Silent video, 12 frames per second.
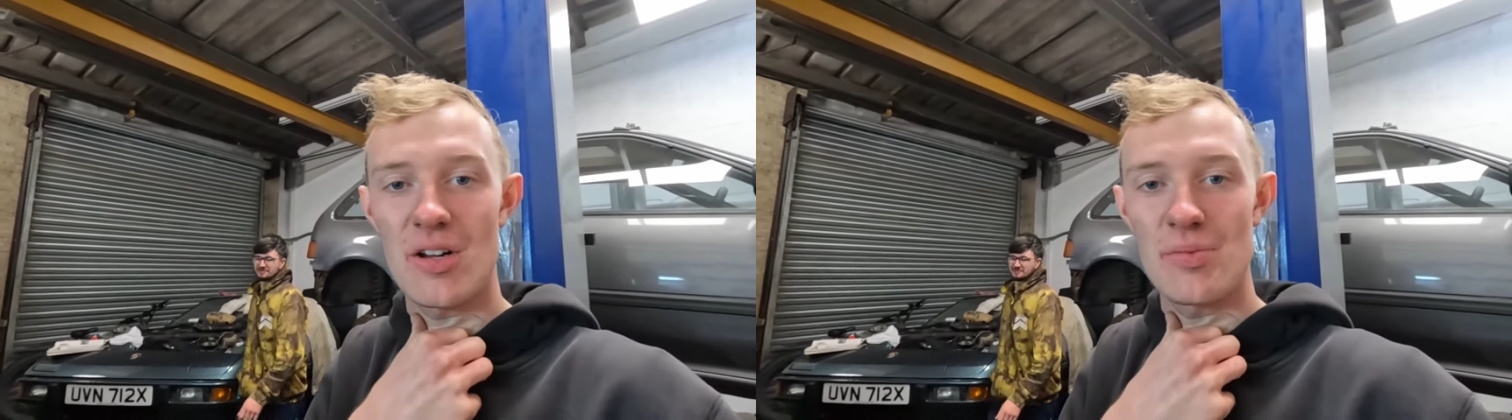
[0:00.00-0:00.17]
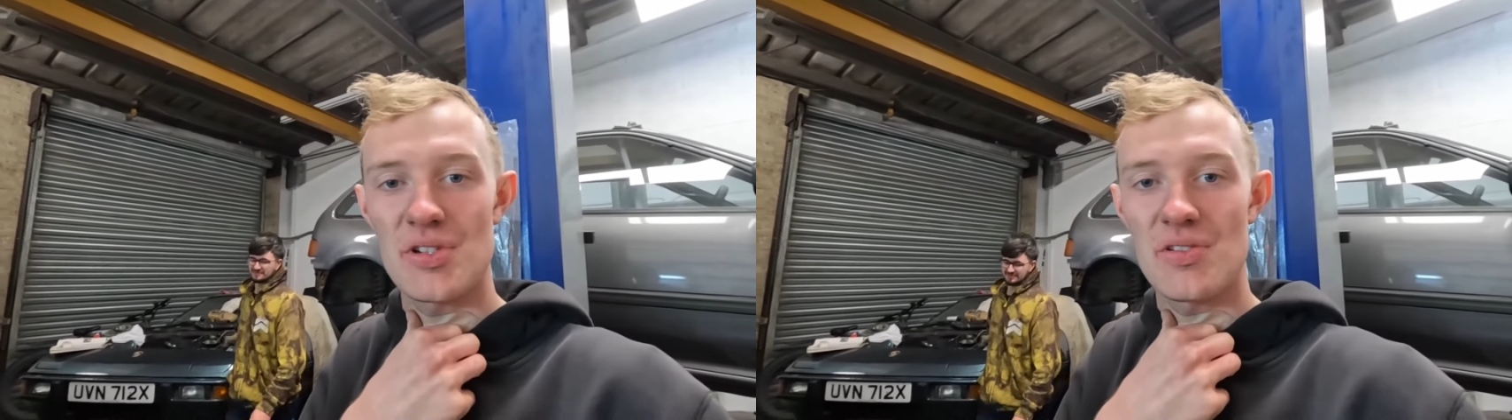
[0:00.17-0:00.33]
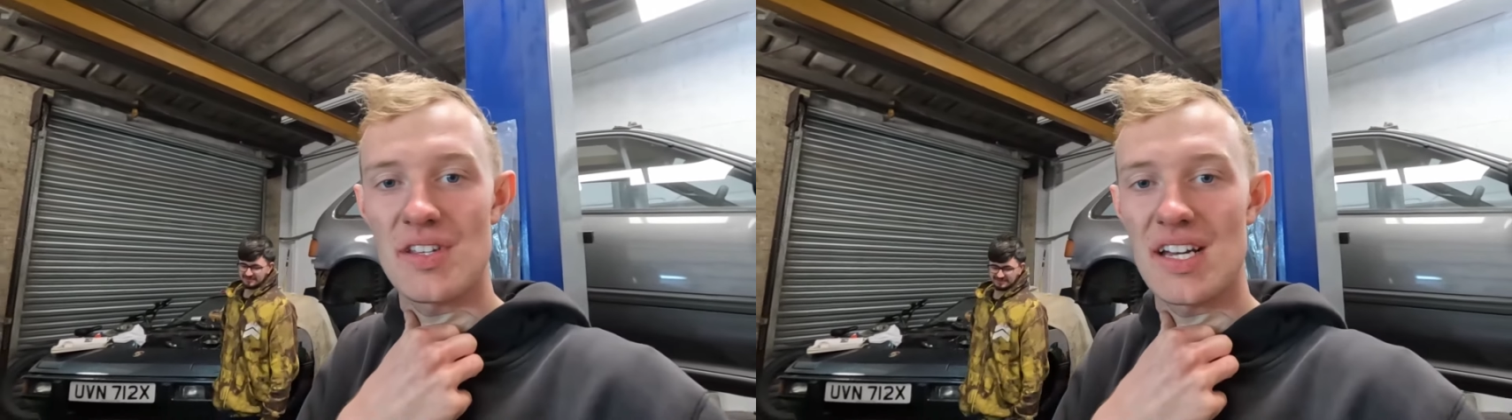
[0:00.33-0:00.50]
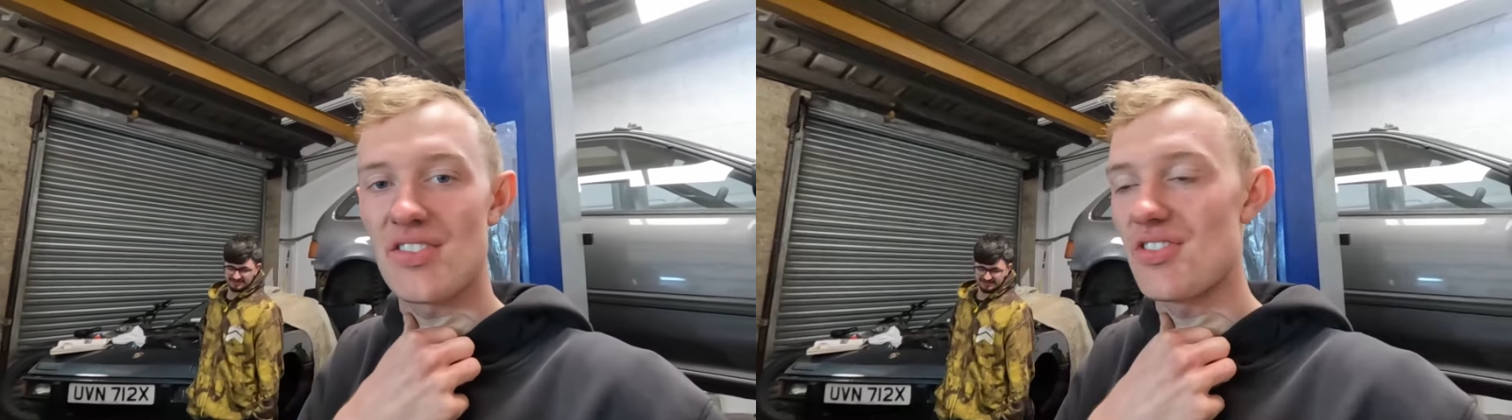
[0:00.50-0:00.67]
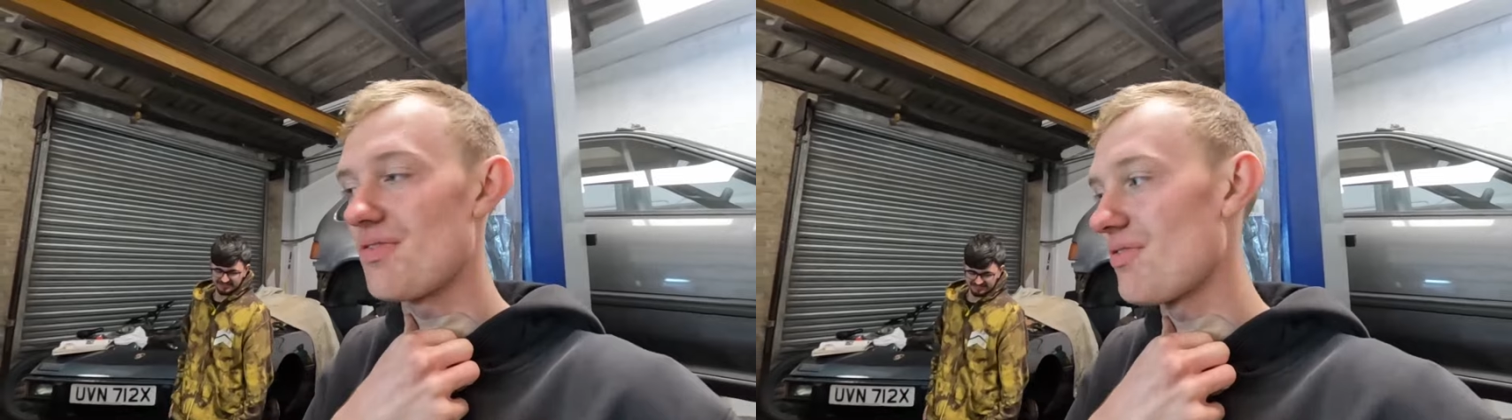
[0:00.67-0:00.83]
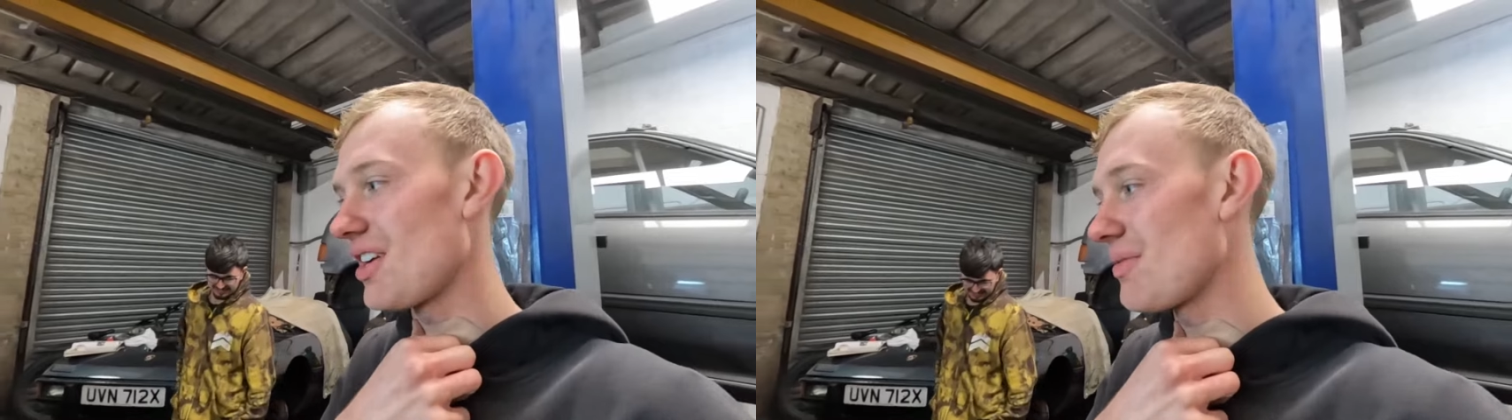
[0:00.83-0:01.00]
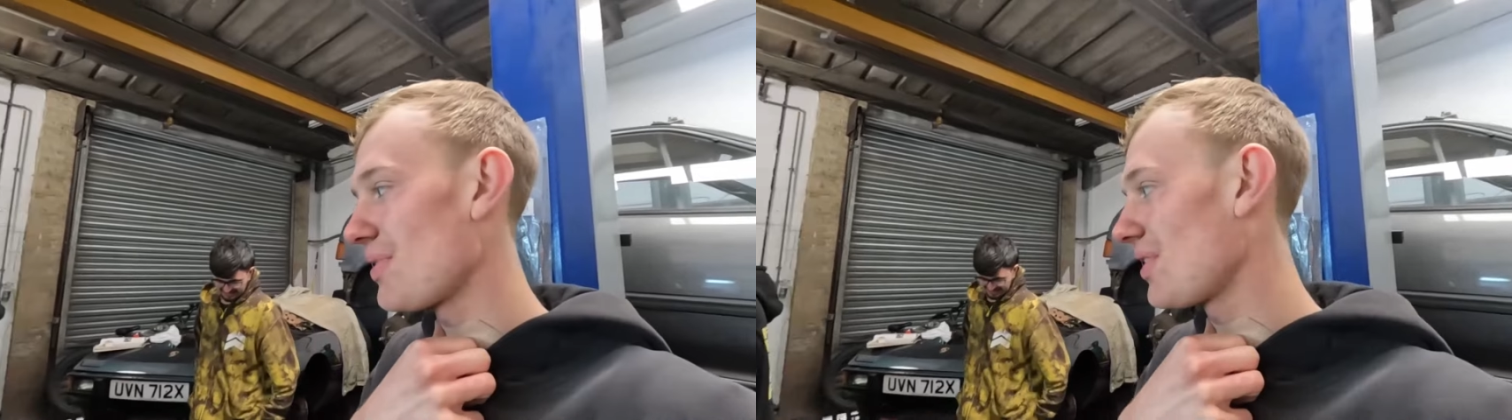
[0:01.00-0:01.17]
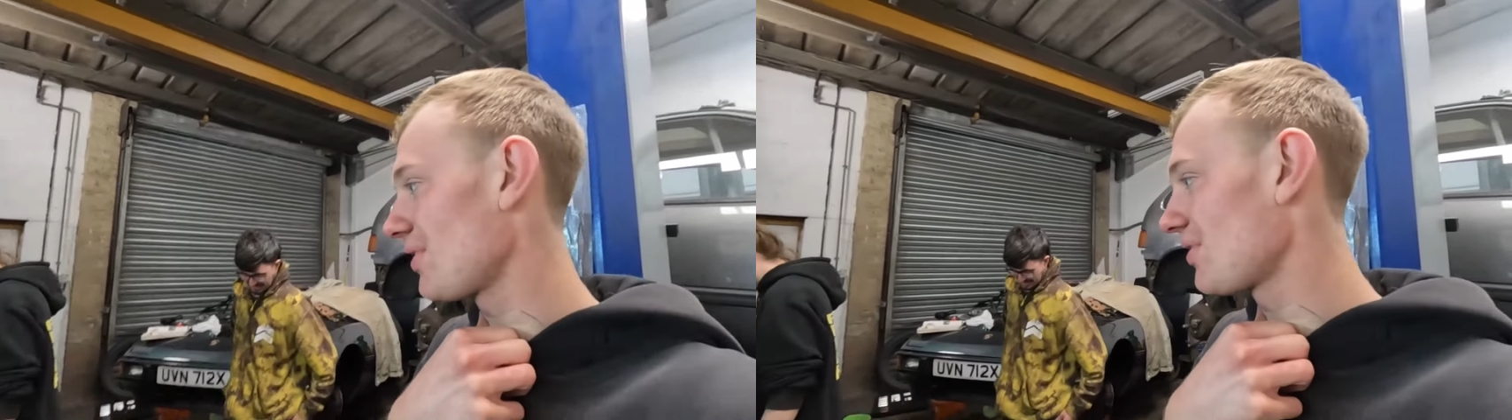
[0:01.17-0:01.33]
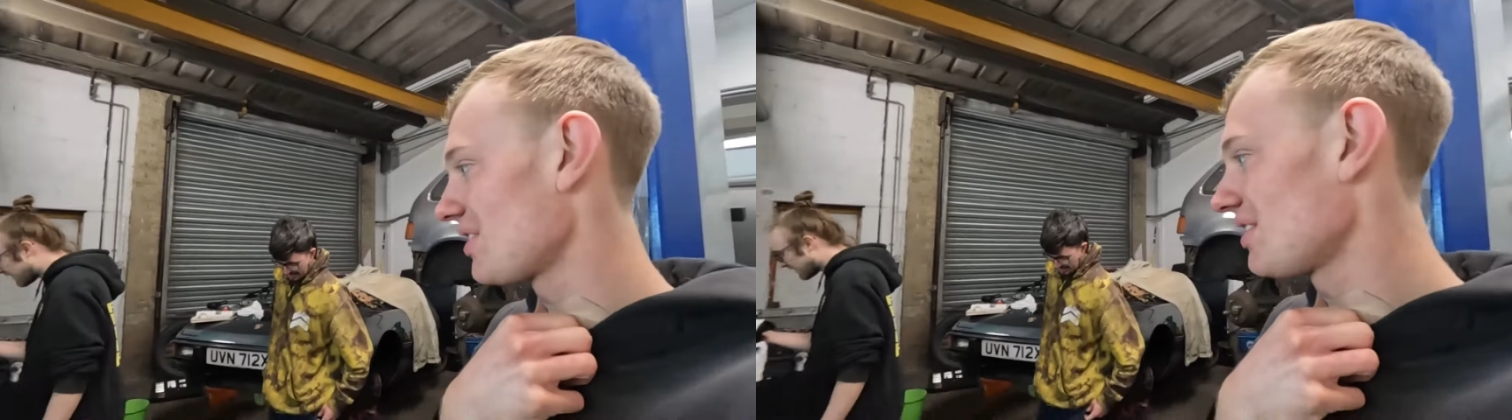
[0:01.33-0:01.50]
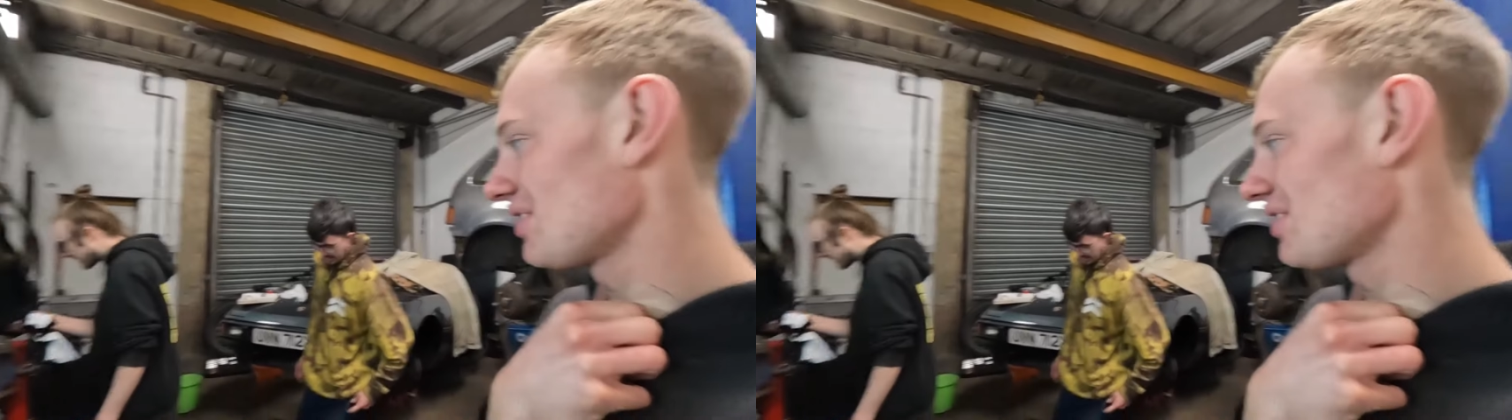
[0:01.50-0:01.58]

I'll be doing the engine rebuild.